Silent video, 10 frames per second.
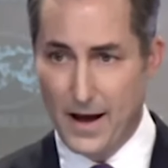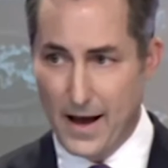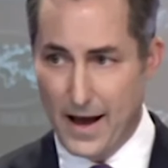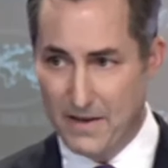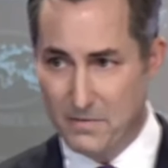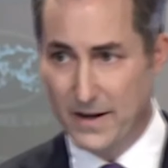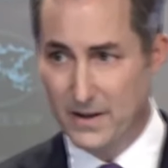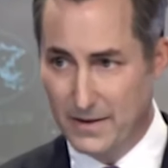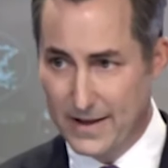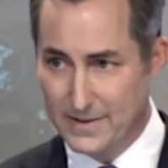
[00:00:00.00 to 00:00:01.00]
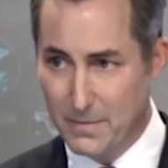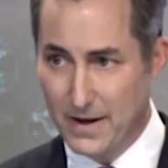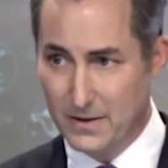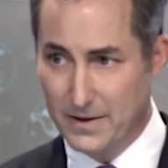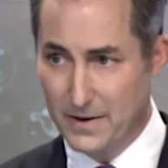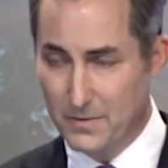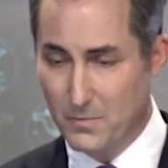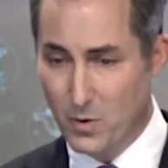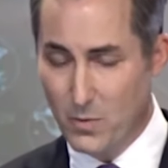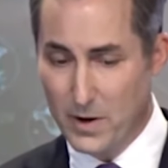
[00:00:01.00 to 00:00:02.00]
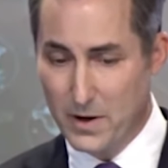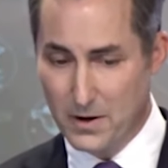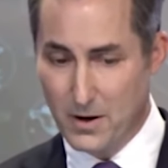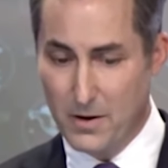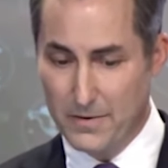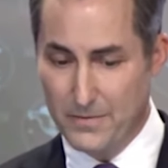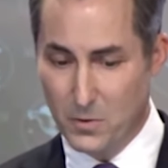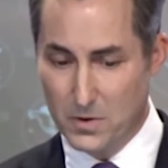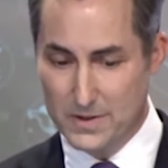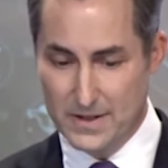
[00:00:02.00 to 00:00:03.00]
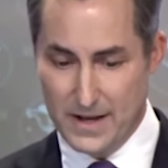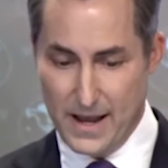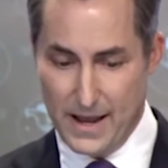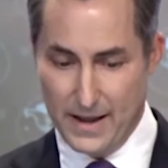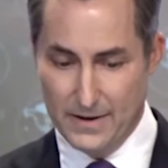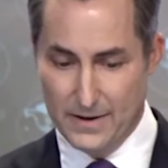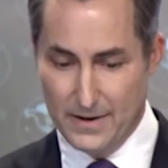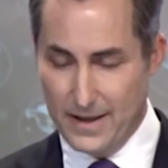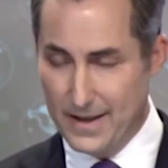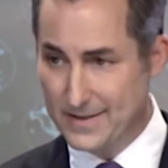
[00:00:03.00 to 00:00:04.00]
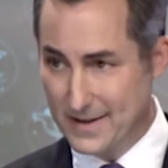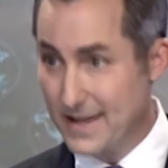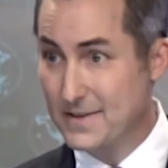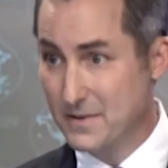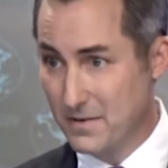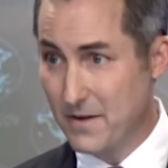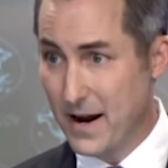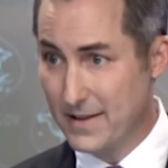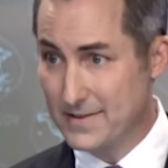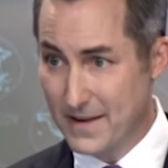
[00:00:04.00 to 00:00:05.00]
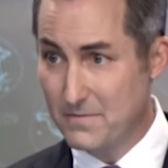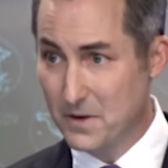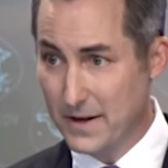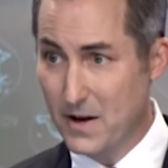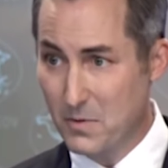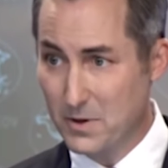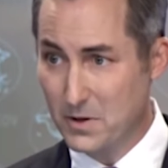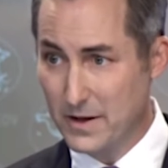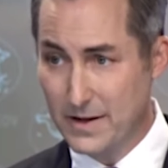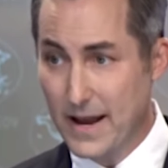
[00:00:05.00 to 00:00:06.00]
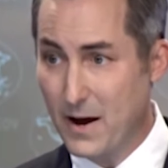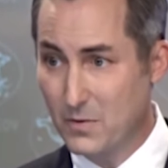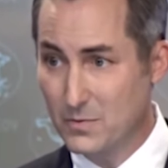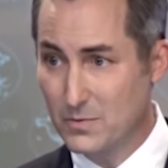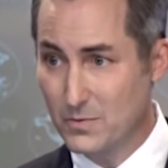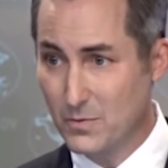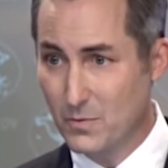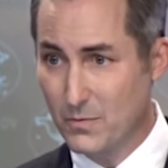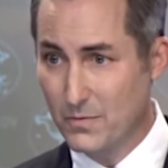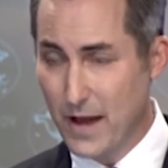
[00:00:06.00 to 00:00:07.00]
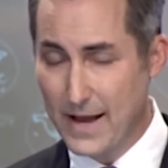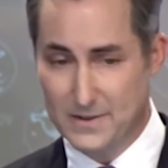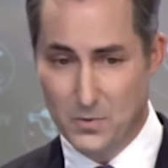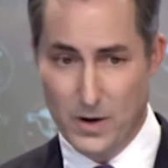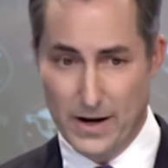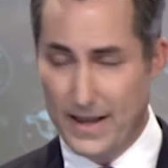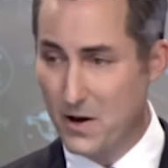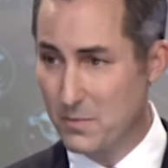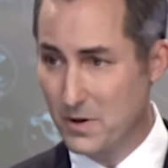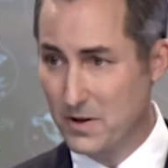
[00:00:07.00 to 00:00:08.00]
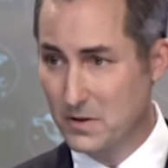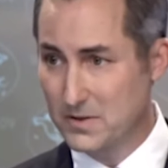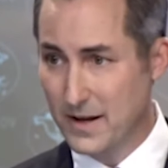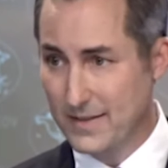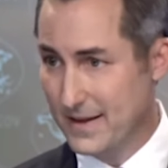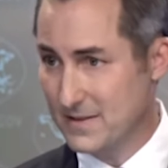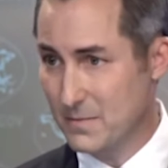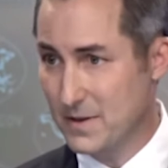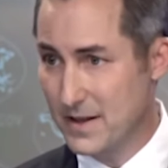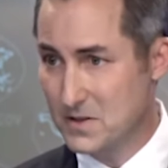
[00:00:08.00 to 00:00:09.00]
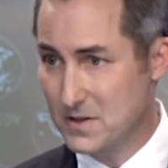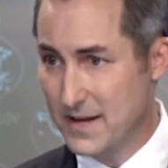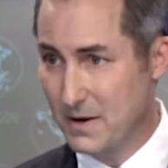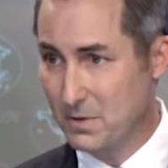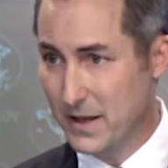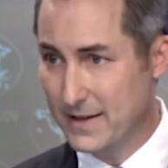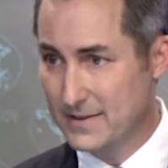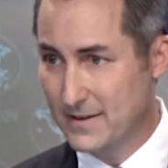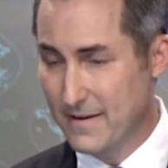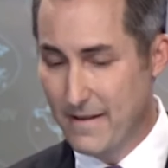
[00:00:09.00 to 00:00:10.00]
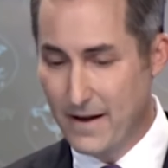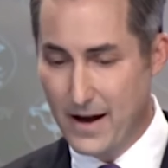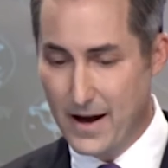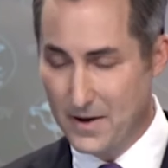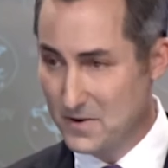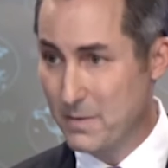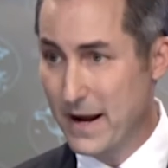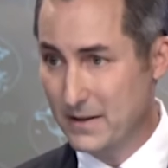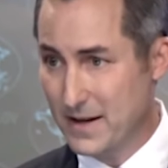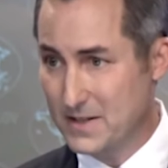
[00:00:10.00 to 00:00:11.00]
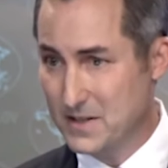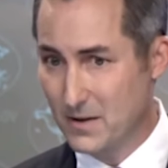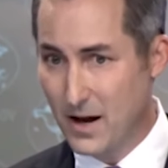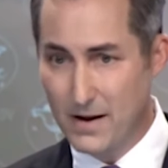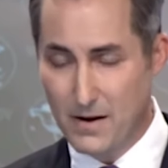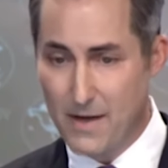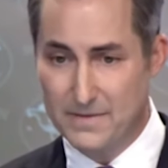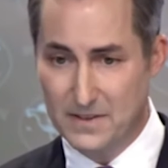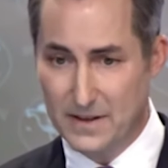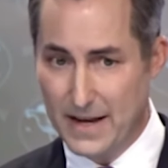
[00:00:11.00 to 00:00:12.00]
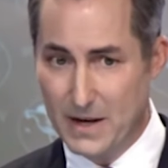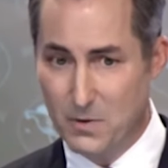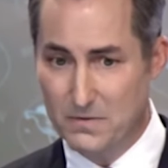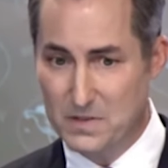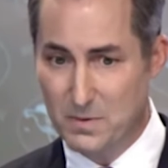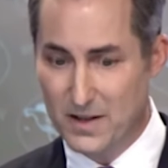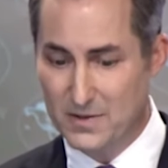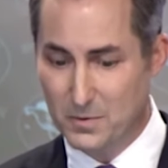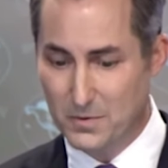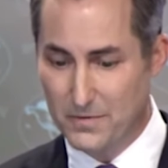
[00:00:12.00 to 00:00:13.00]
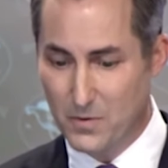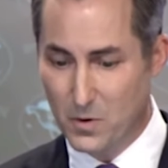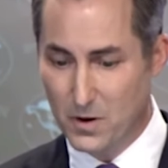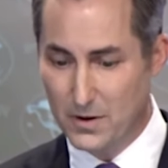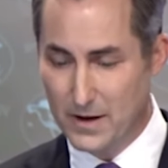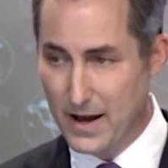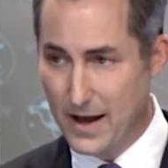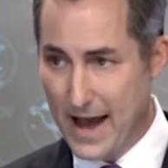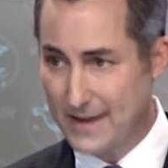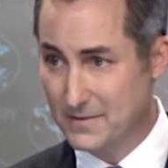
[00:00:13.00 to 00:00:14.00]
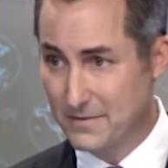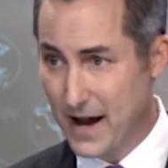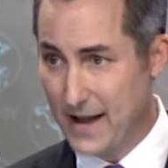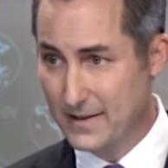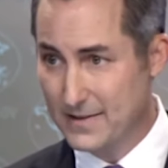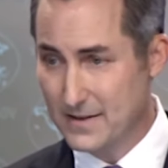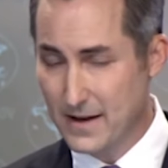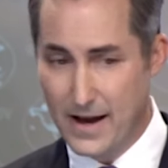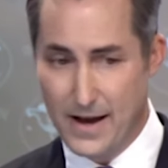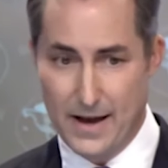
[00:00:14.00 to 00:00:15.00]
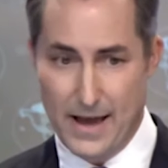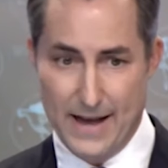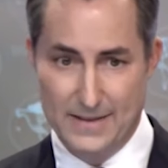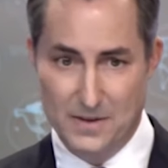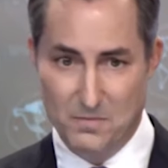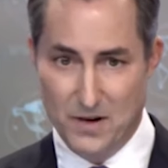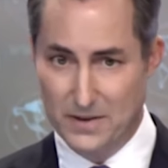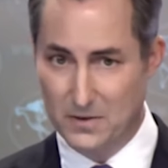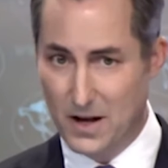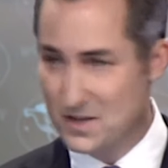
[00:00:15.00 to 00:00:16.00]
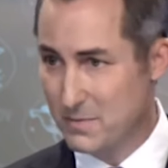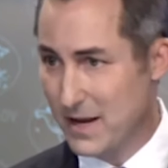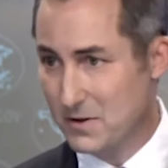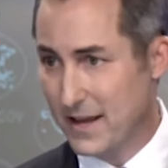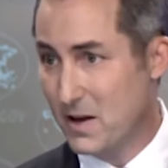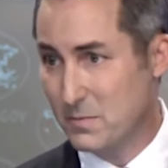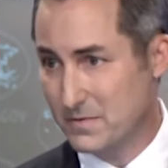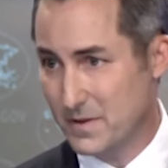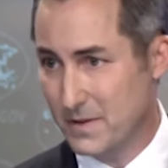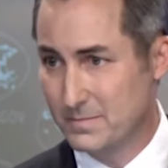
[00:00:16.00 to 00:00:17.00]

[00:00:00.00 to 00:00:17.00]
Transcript: I have made, as I made clear, what we are calling for today is an end to the violence and for accountability. Now, as to what accountability looks like. That's something that should take place uh, under Bangladeshi law. Obviously, anyone responsible for uh, acts of violence, uh, acts that break the law, should be held accountable for them.